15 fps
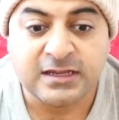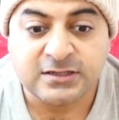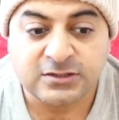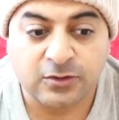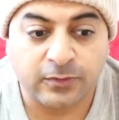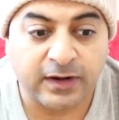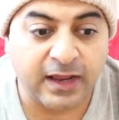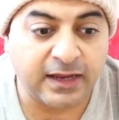
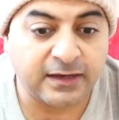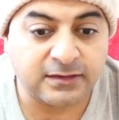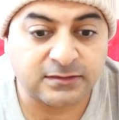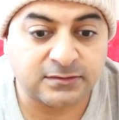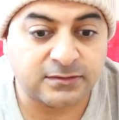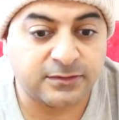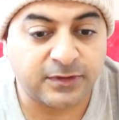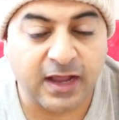So when I
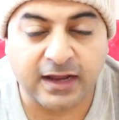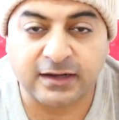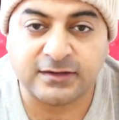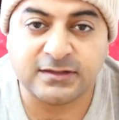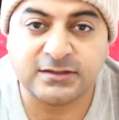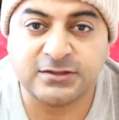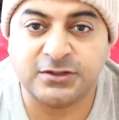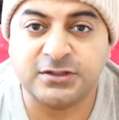kind of
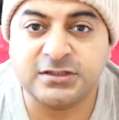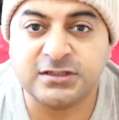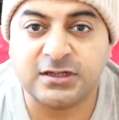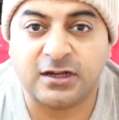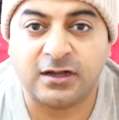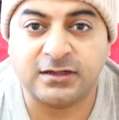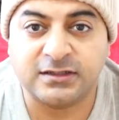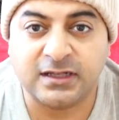
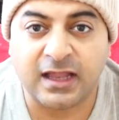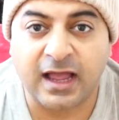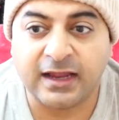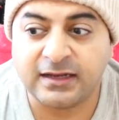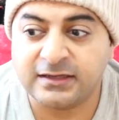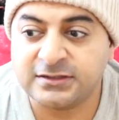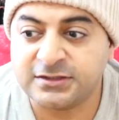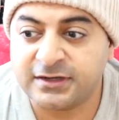searched
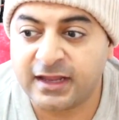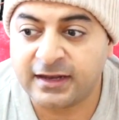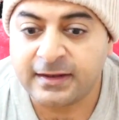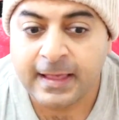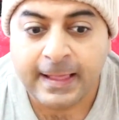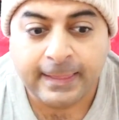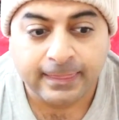online, internet,